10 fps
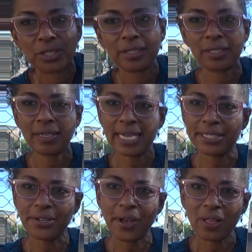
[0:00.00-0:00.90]
Do you guys
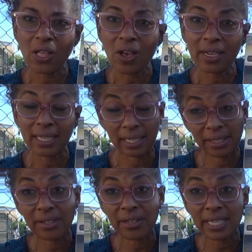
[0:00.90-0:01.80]
know how long a
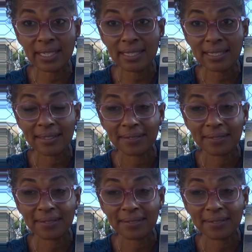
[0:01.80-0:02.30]
year is?